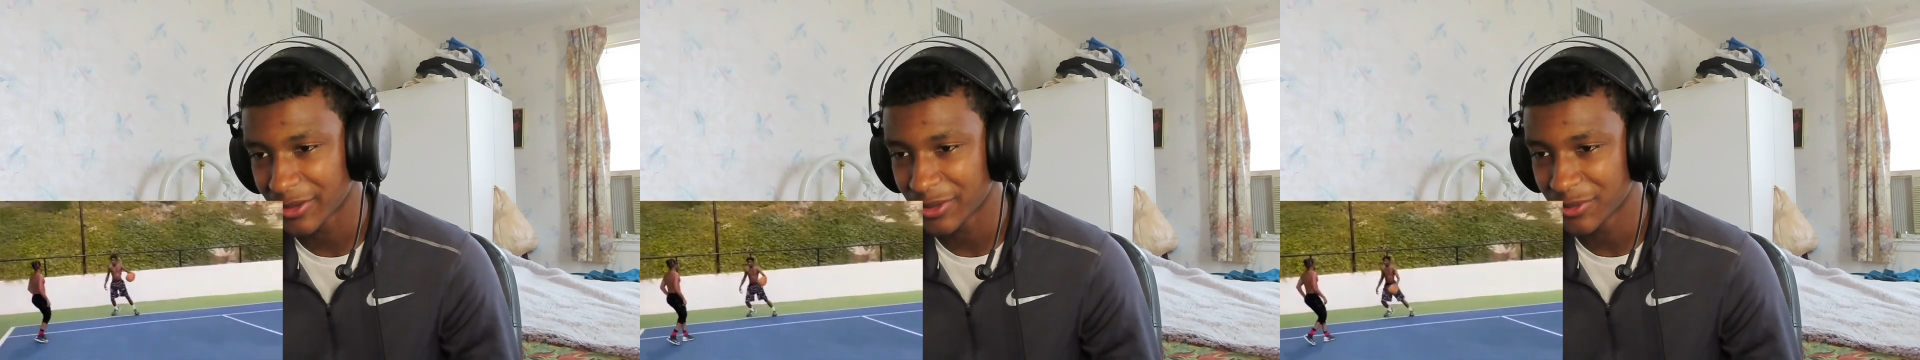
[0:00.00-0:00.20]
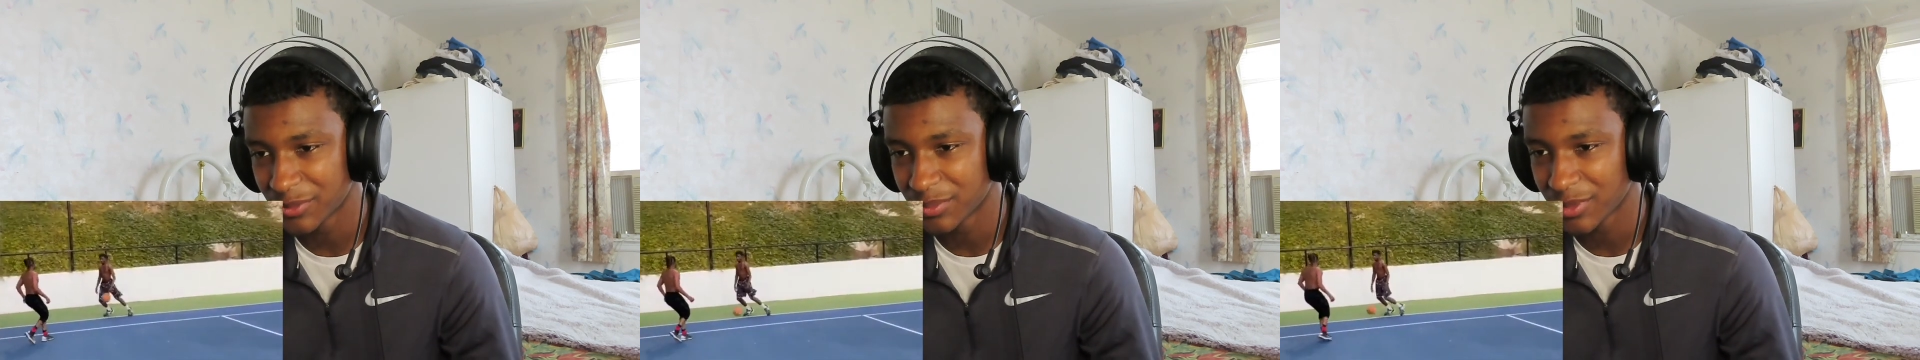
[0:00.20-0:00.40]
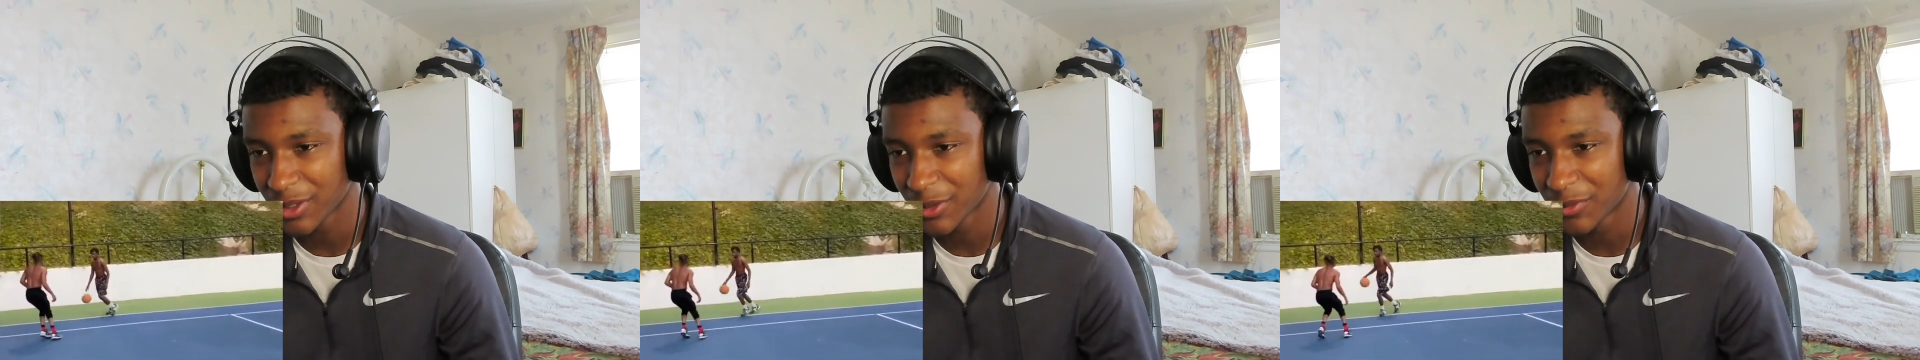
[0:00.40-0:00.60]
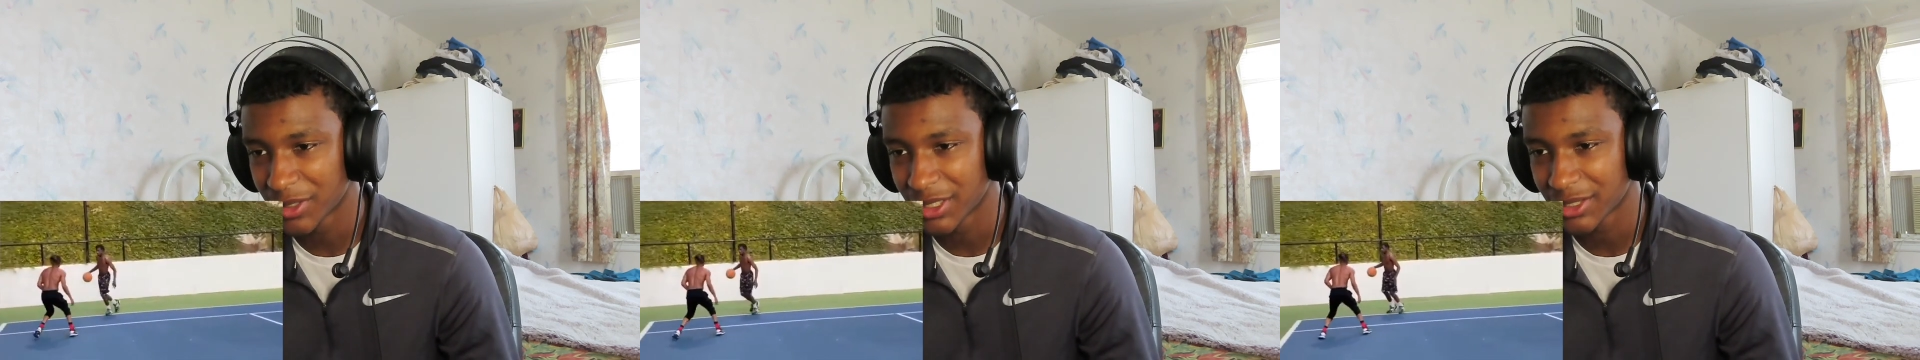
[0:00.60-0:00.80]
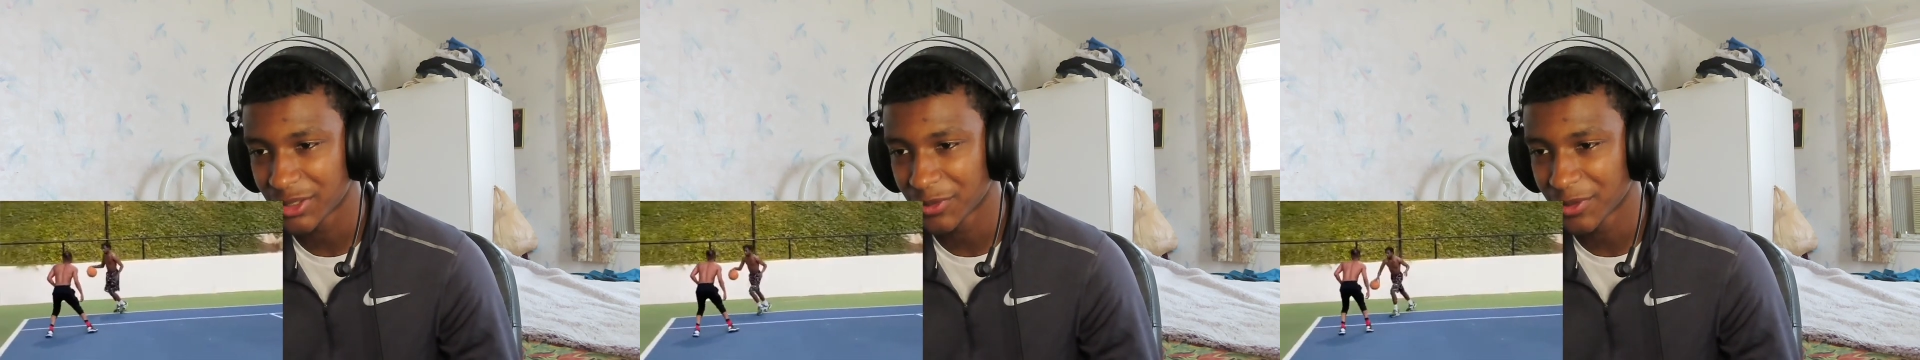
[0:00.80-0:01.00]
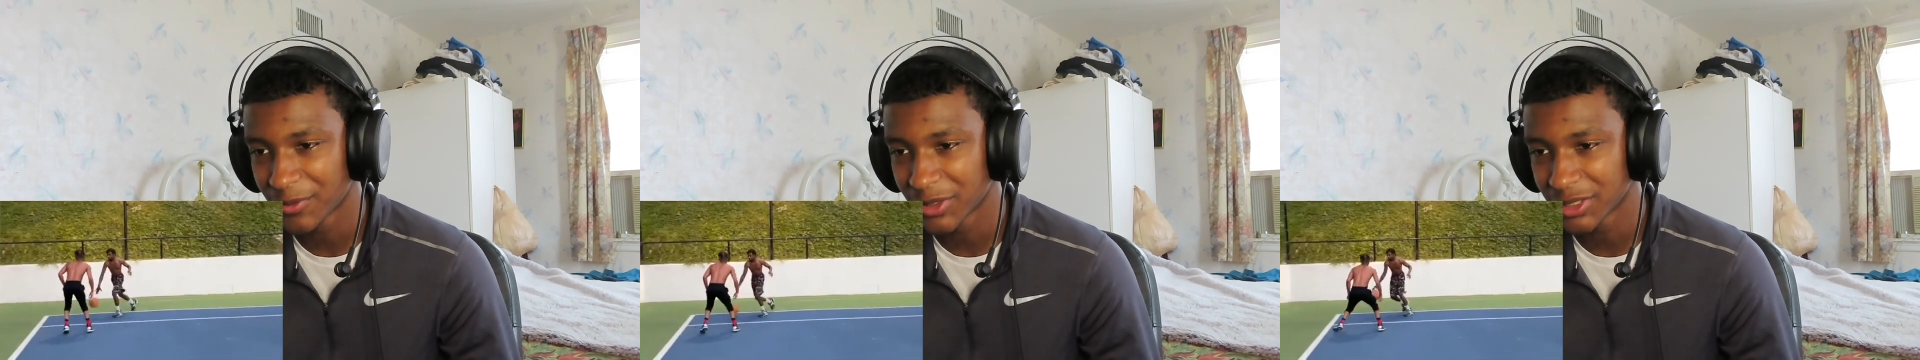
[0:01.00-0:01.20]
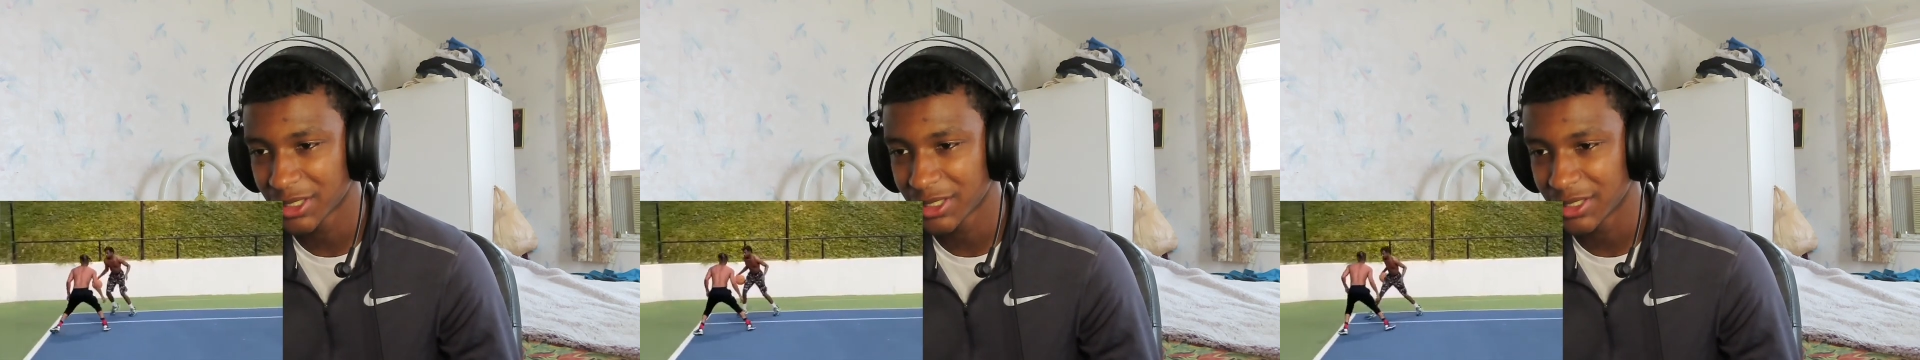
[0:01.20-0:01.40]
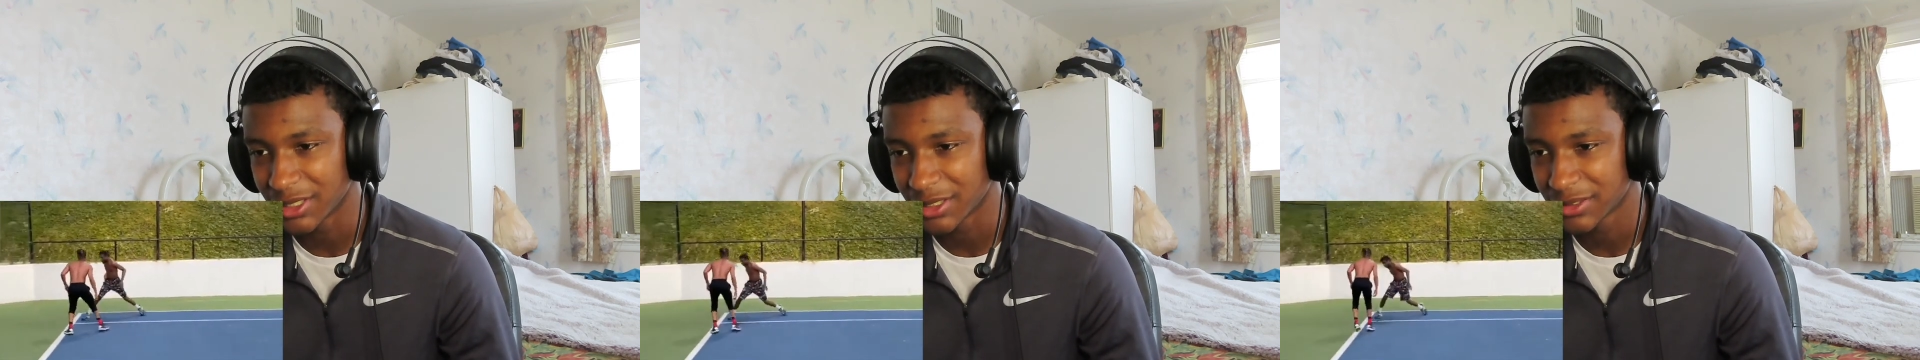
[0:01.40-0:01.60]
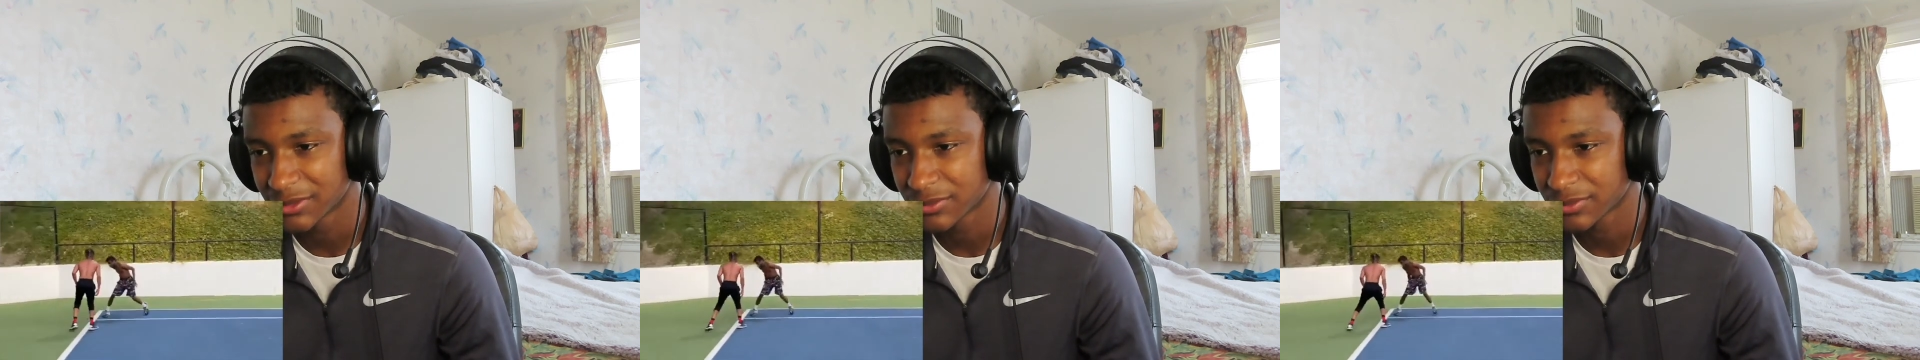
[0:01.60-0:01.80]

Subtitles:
You blowing the 3-1 lead.